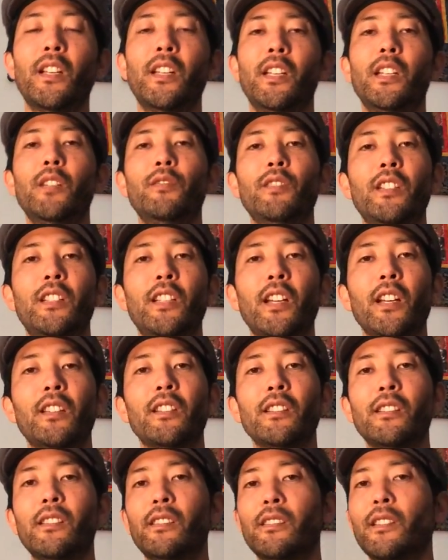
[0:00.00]
Even death
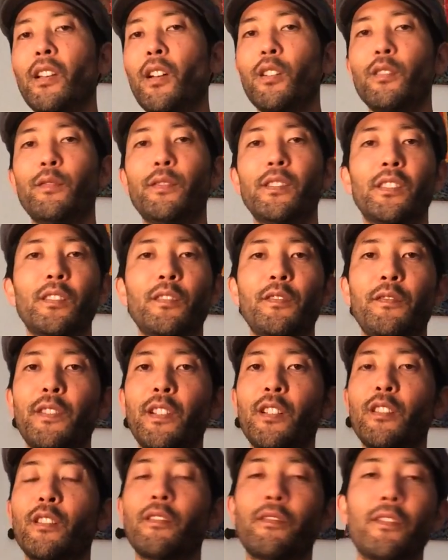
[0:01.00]
itself is a
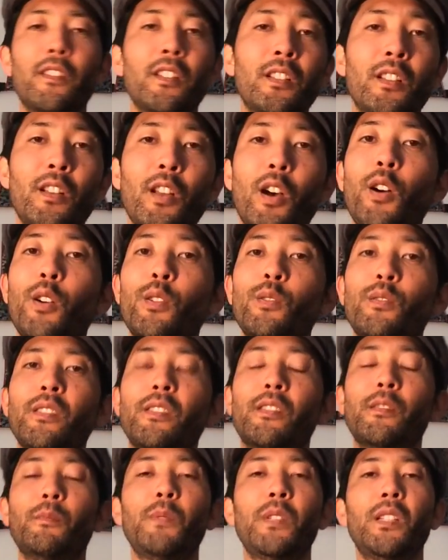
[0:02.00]
fear of the known
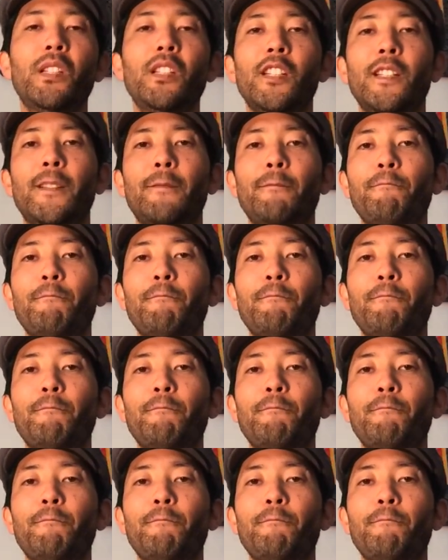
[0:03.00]
to me.